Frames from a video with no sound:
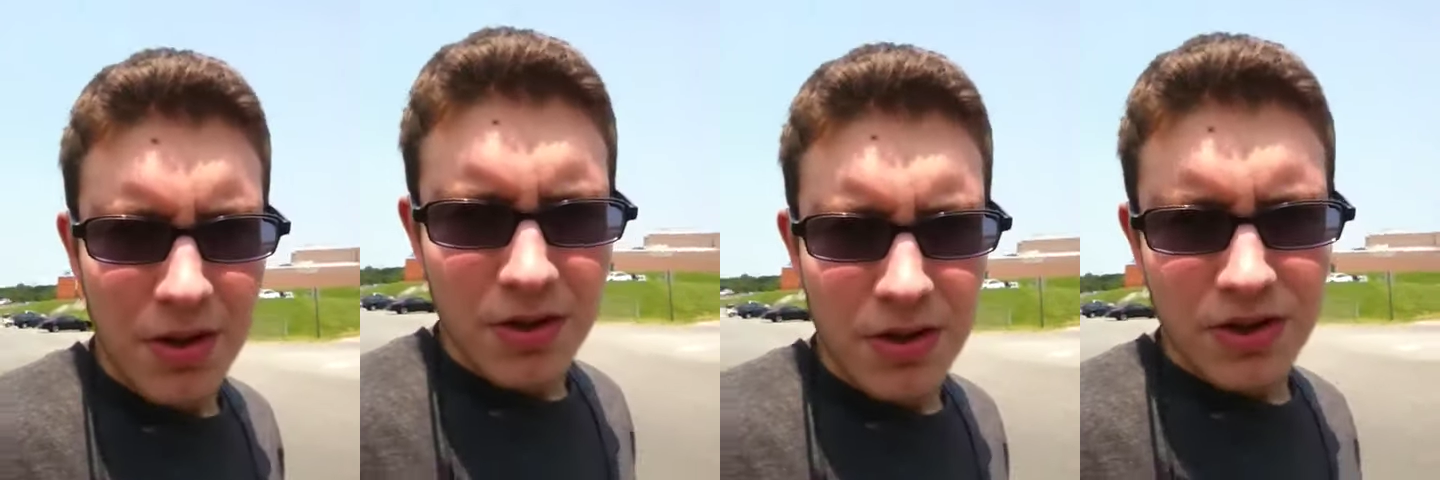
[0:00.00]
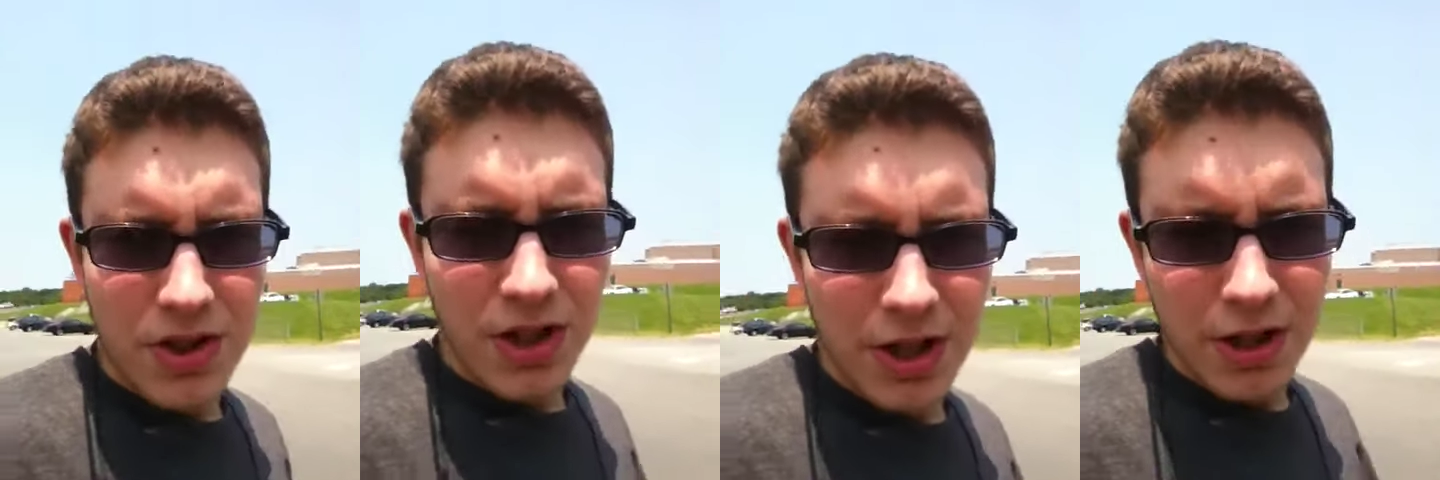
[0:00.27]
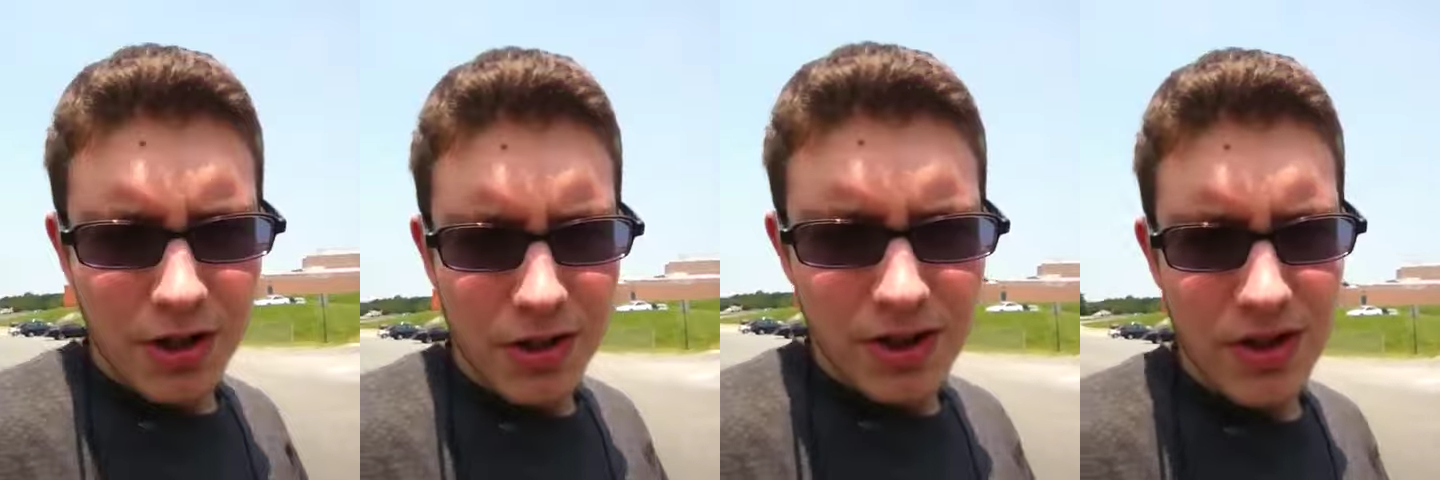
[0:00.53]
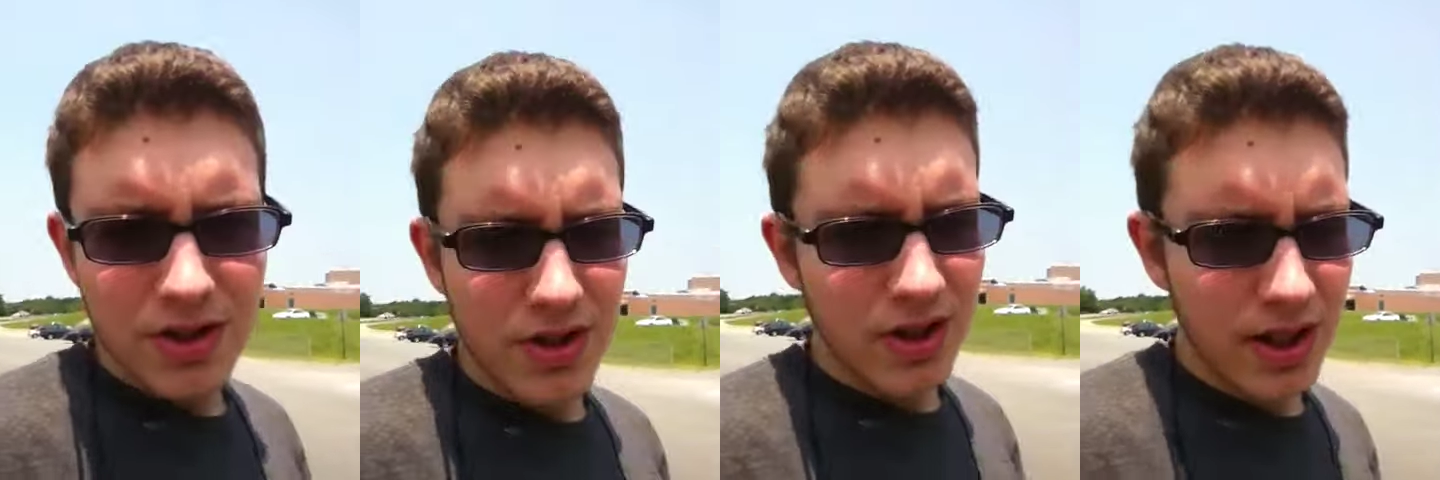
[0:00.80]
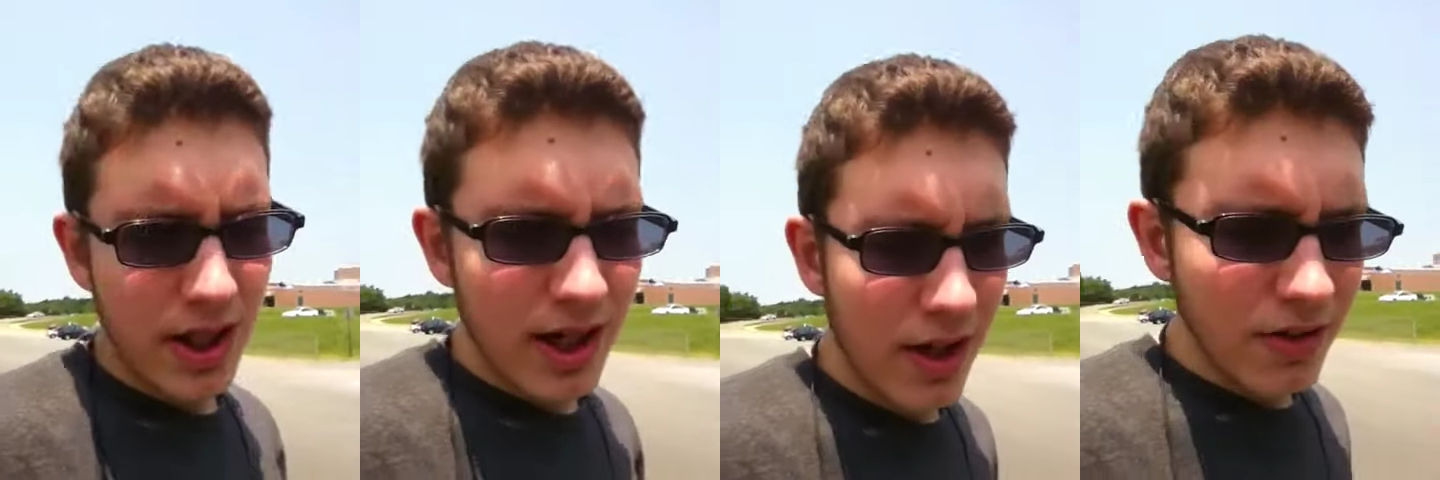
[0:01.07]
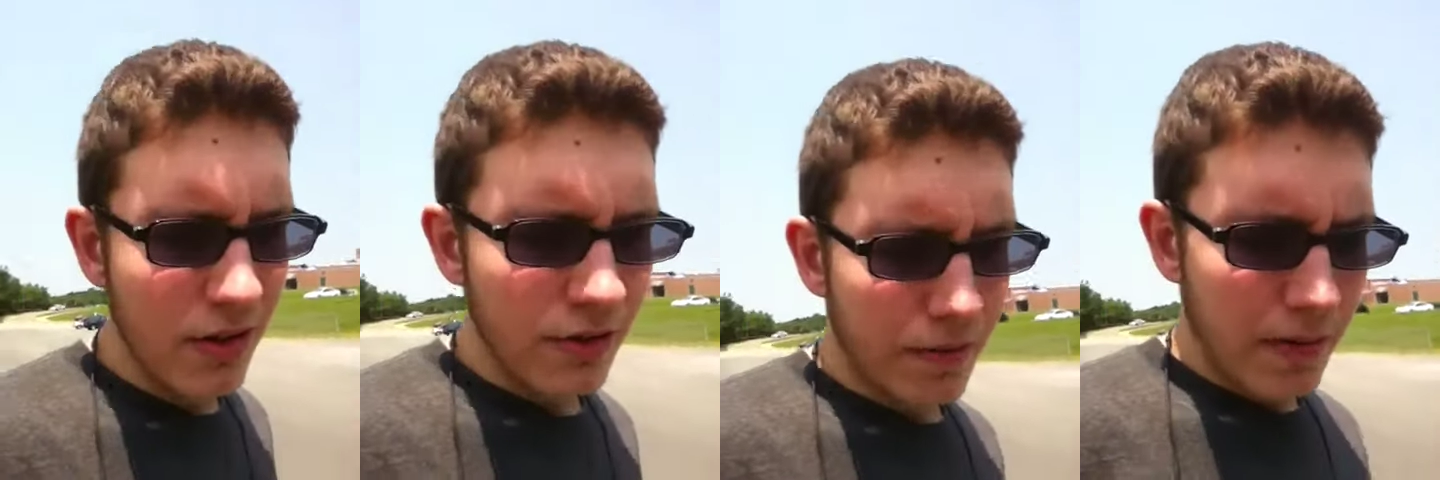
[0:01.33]
So this is the
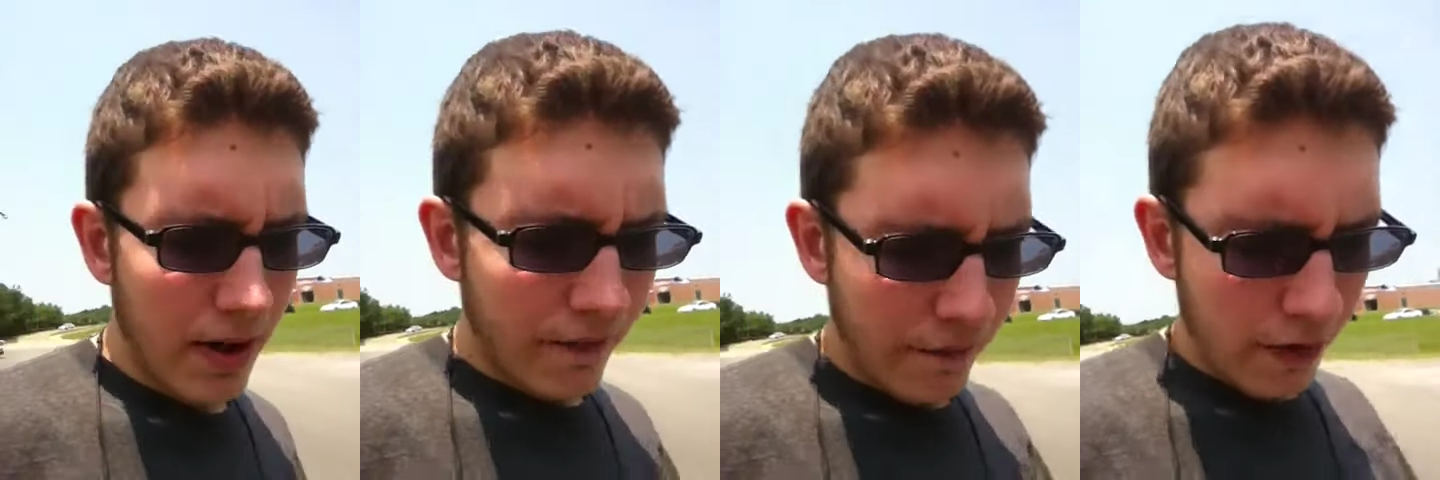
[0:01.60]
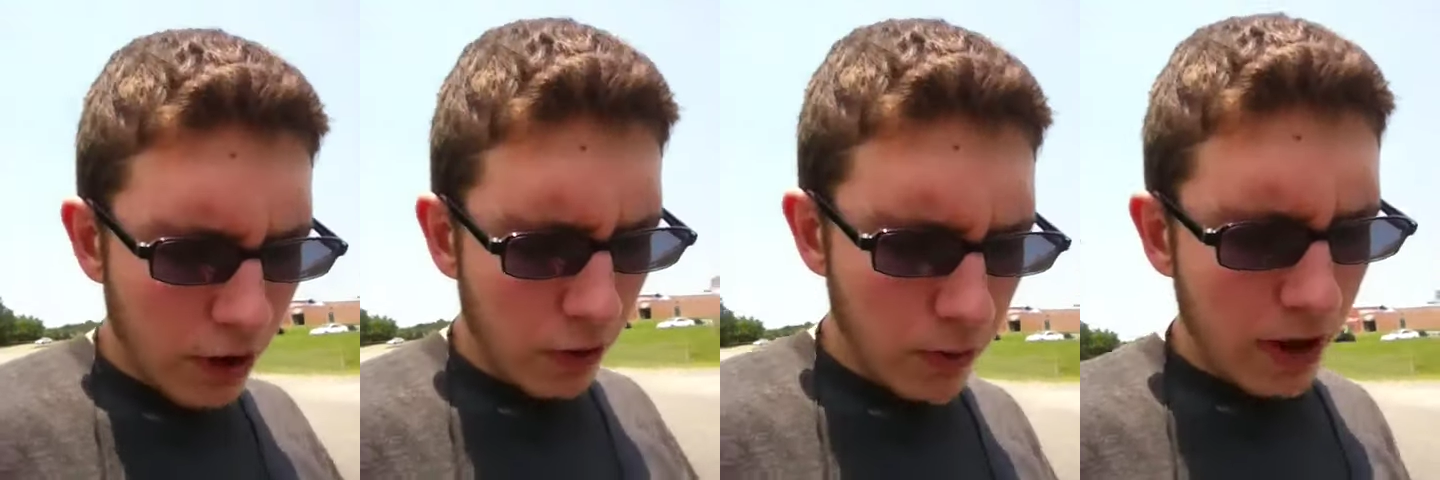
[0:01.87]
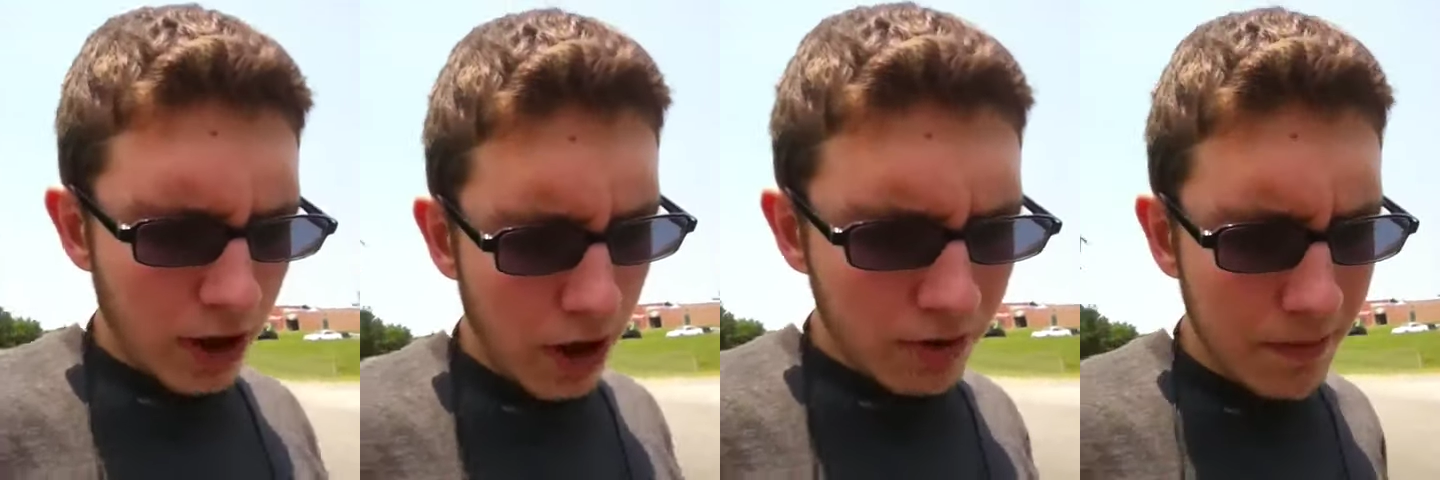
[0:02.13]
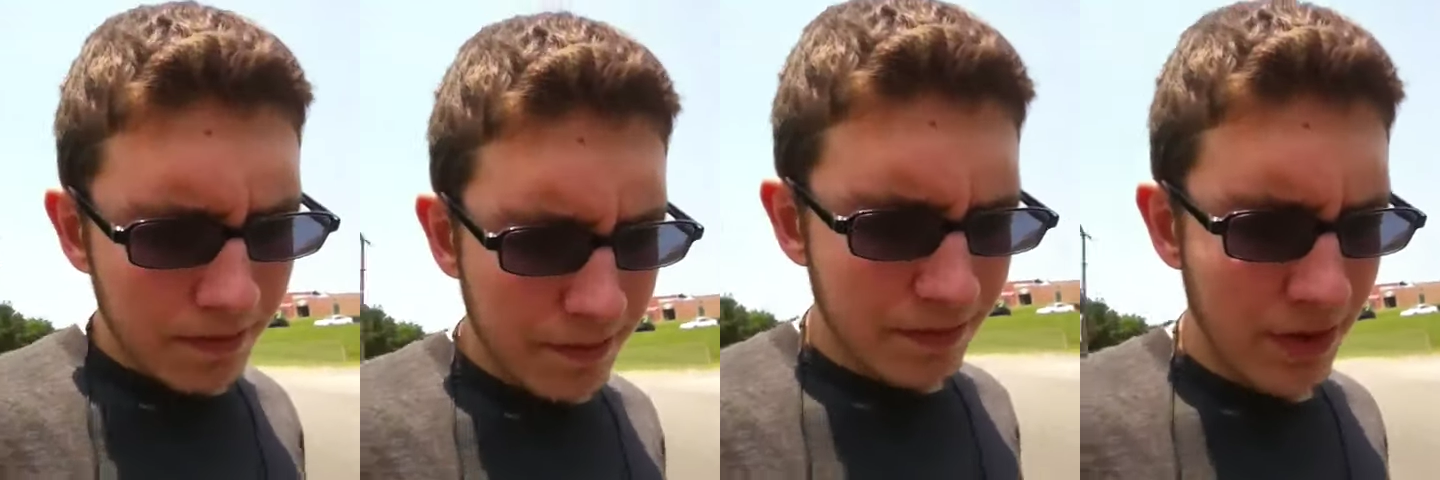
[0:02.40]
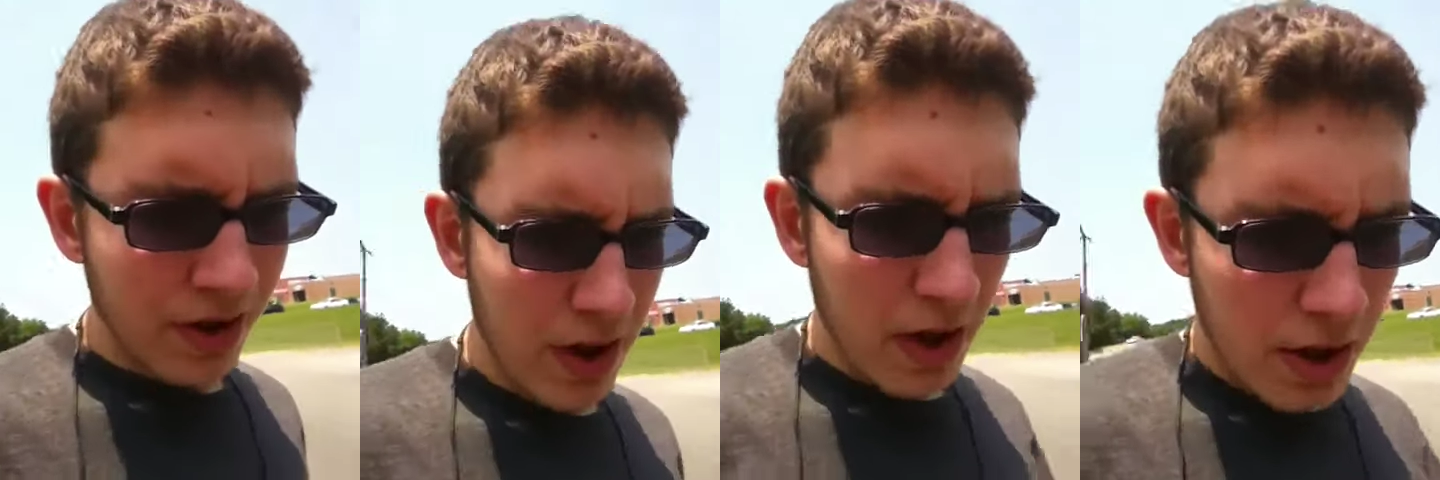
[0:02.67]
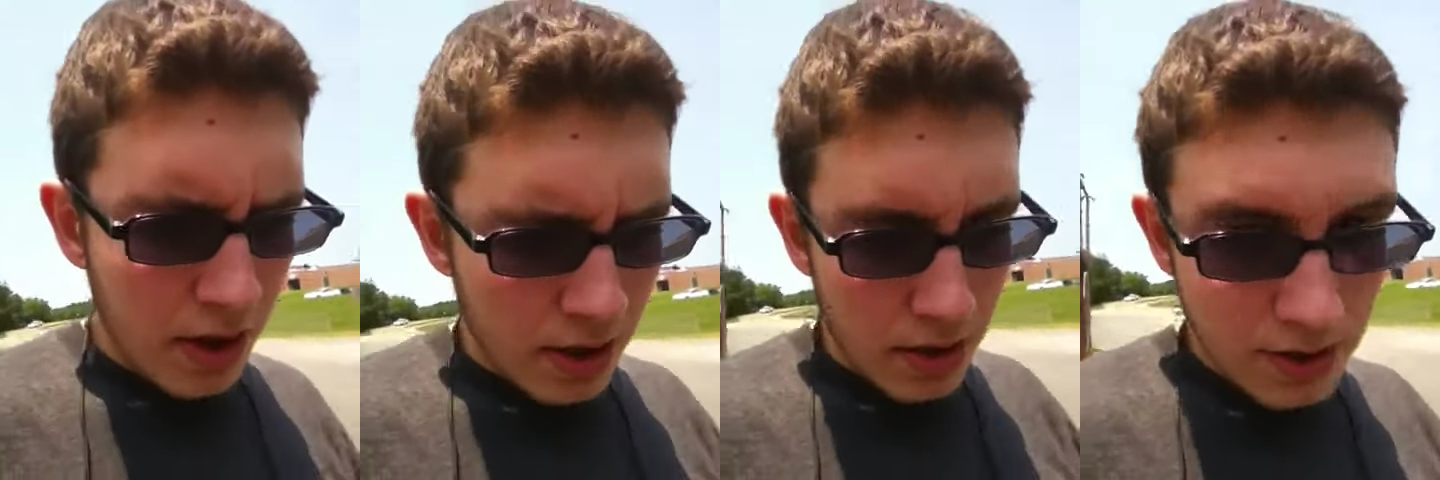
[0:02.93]
end of my farewell.
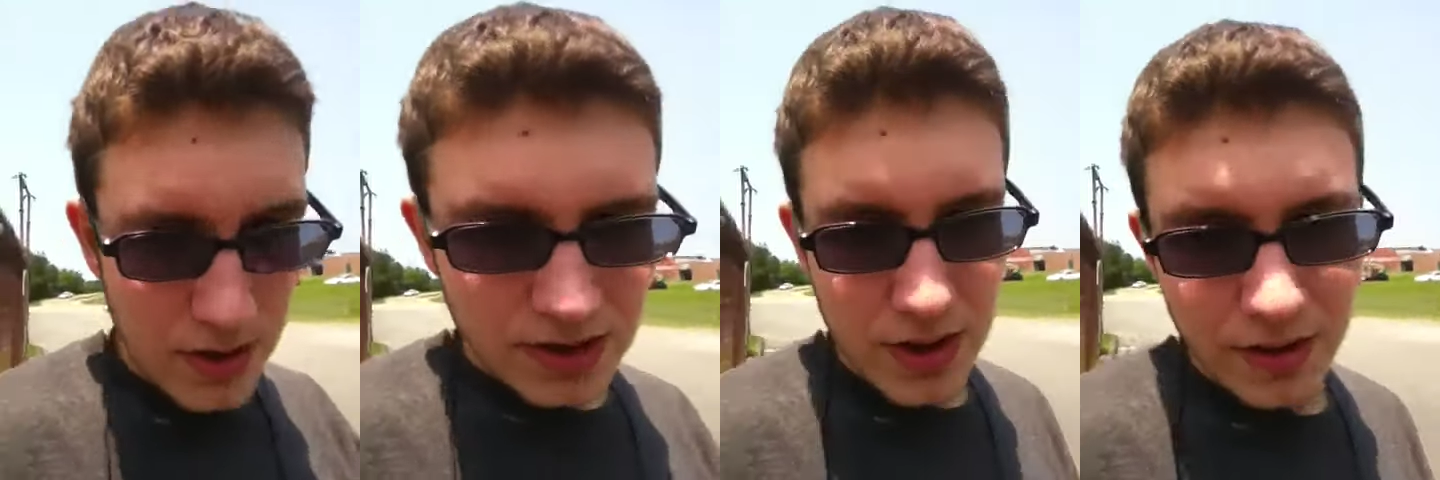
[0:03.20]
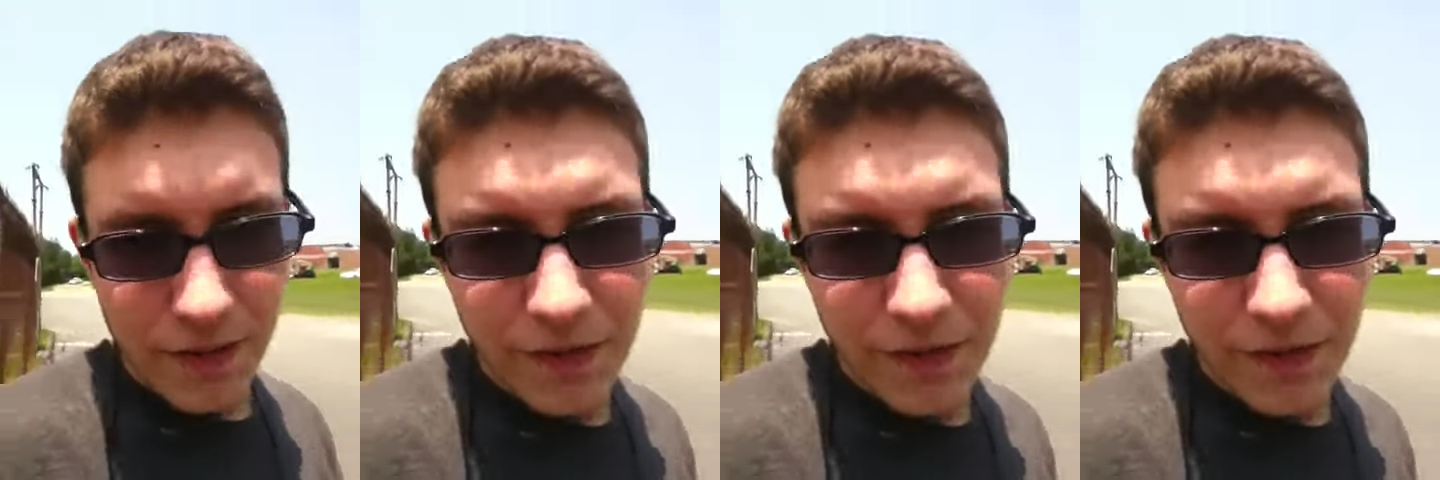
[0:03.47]
This is a